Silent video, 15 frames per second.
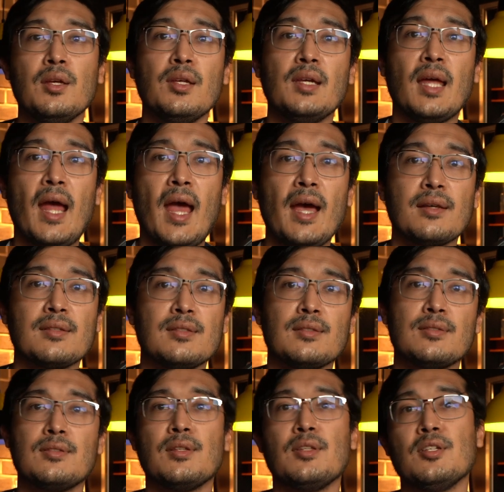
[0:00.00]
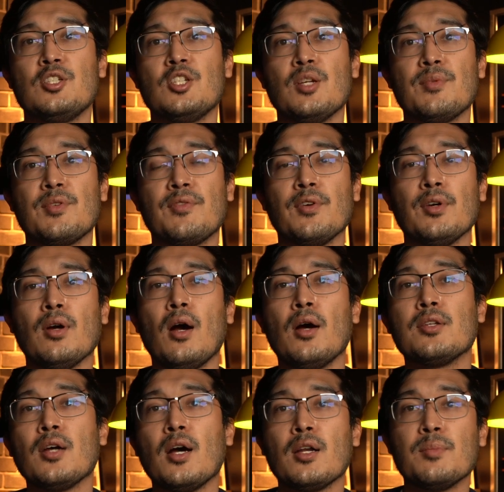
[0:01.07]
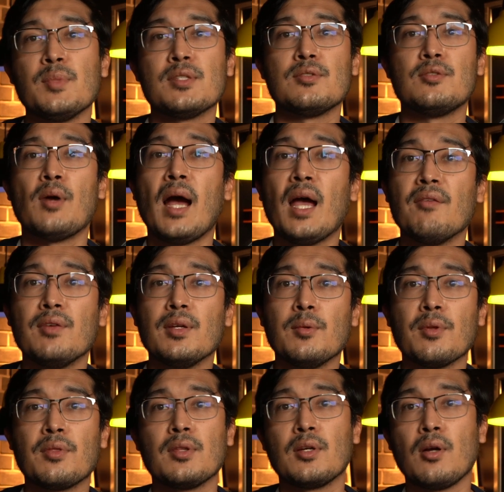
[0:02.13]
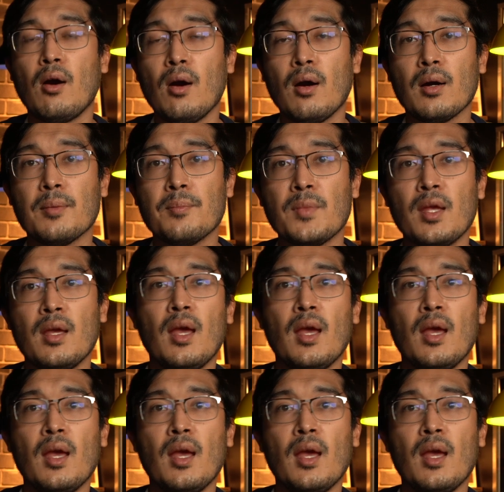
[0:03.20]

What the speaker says: you get access to the chips for autonomous driving with the car.